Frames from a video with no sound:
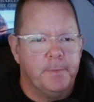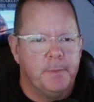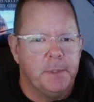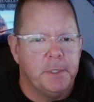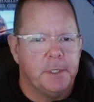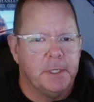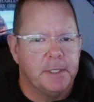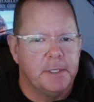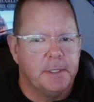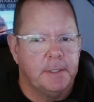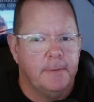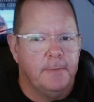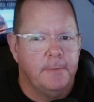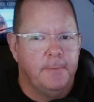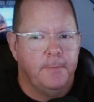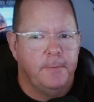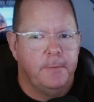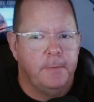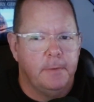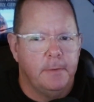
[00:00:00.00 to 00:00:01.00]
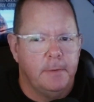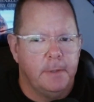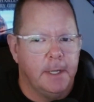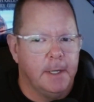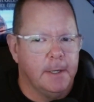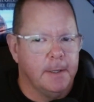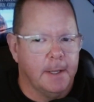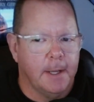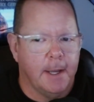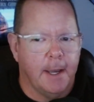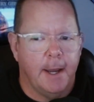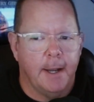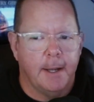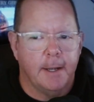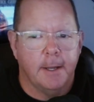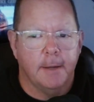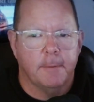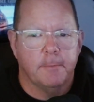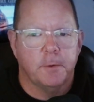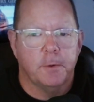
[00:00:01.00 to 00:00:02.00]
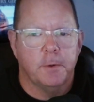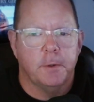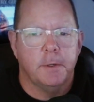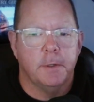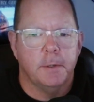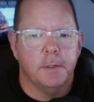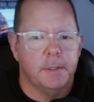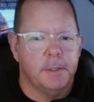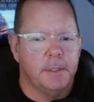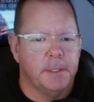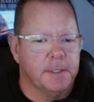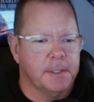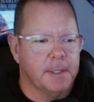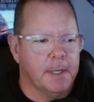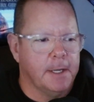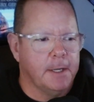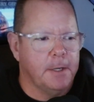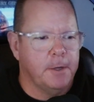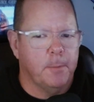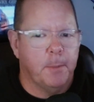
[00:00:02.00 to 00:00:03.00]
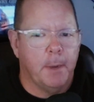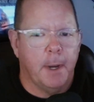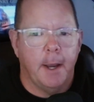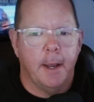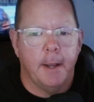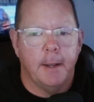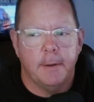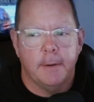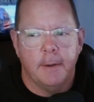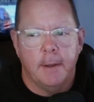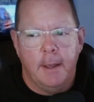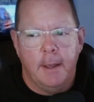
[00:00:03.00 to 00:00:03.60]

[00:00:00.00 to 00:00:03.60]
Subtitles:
Just, the guy to come through, just like you're buying